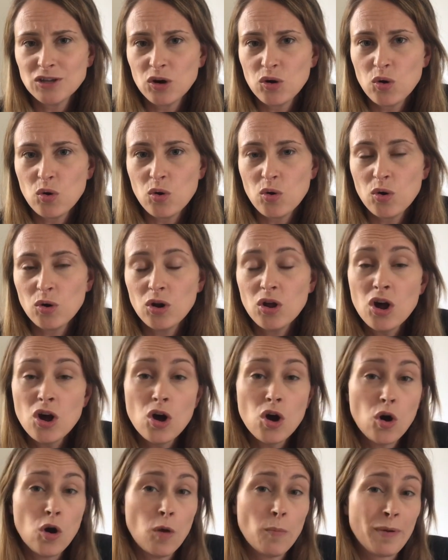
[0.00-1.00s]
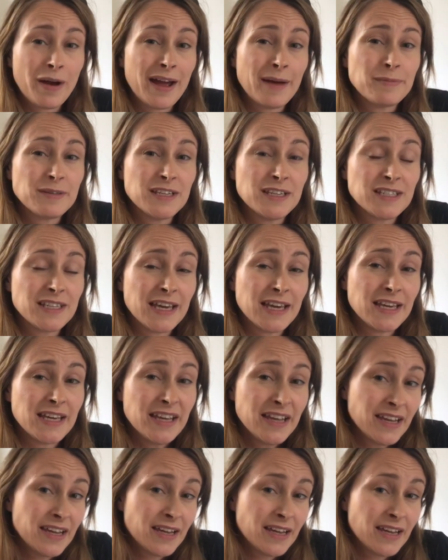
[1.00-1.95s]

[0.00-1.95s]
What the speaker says: the hall, or perhaps it's a